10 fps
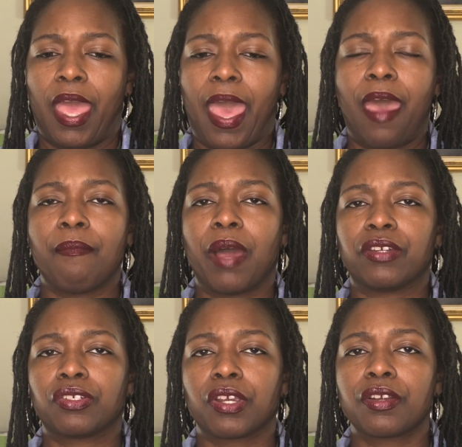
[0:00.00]
at my
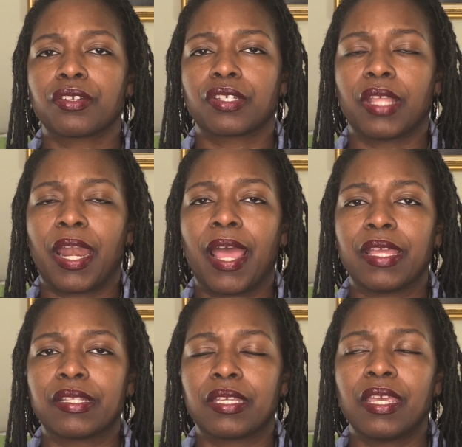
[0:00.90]
church that I
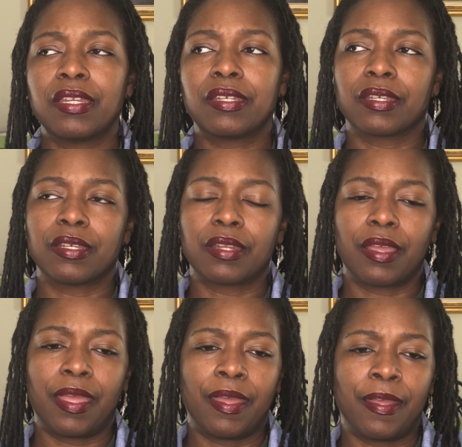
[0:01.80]
attended
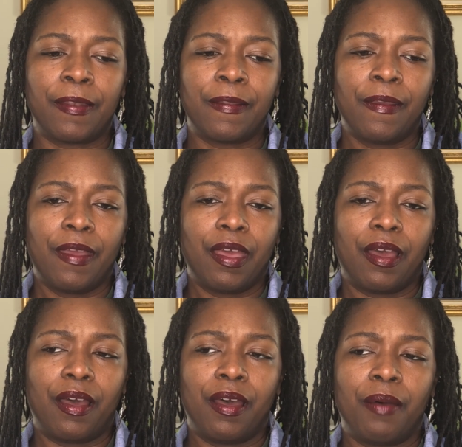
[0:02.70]
and
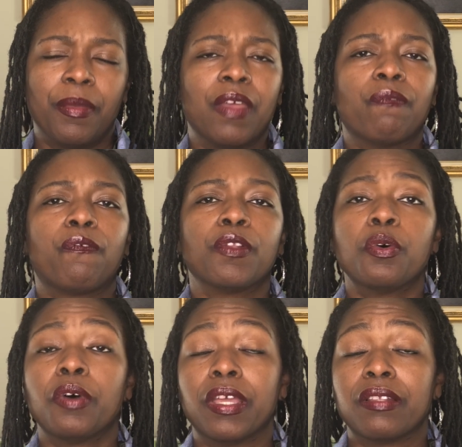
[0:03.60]

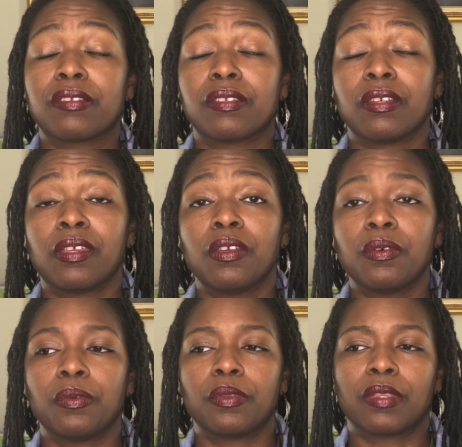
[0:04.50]
influence the
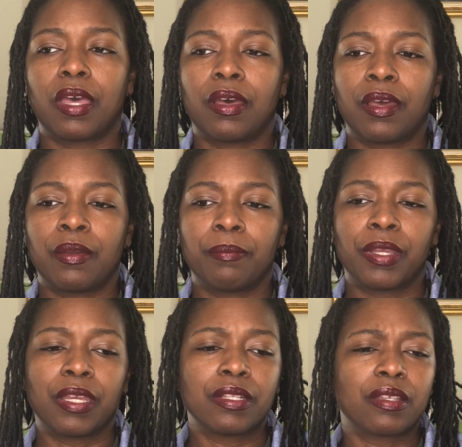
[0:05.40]
youth. I
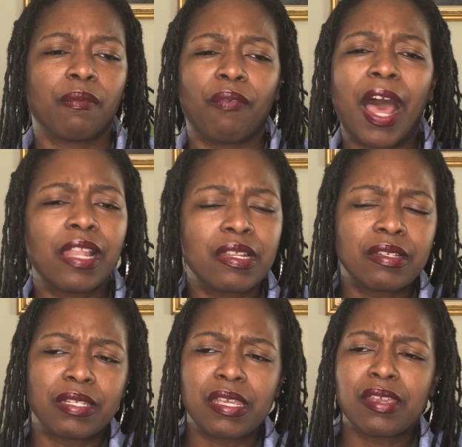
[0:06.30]
began to
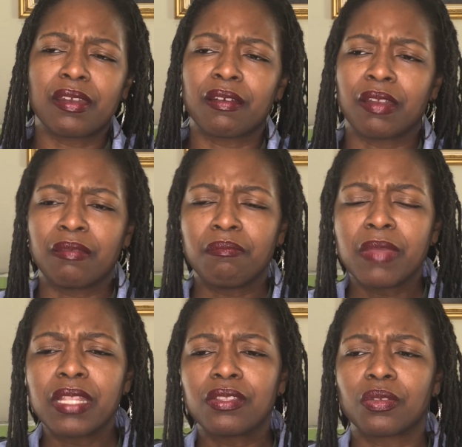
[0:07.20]
volunteer and
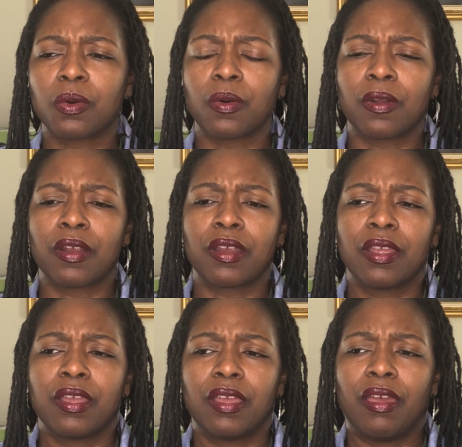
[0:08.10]
mentor,
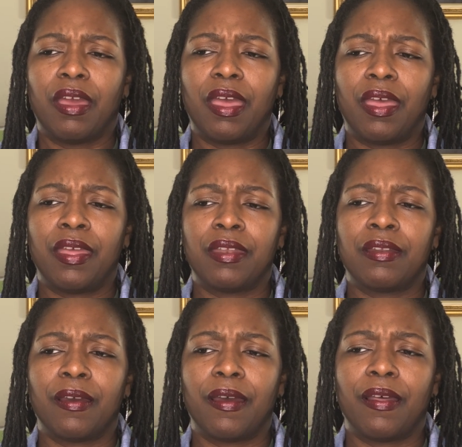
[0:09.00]

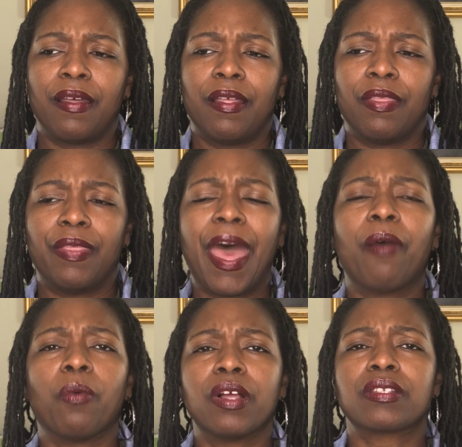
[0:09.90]
and
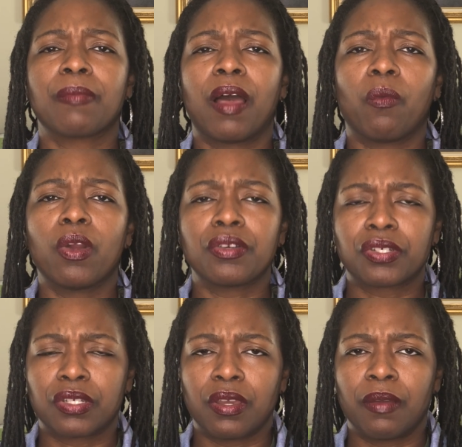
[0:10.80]
that was my
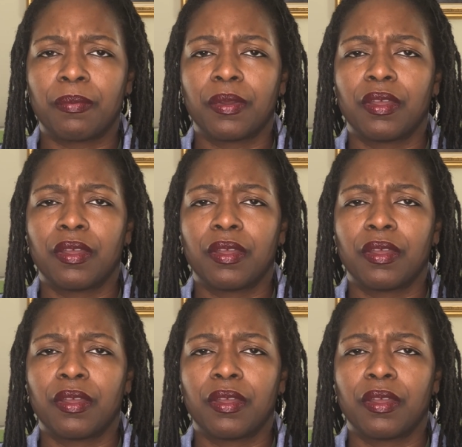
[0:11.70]
worship.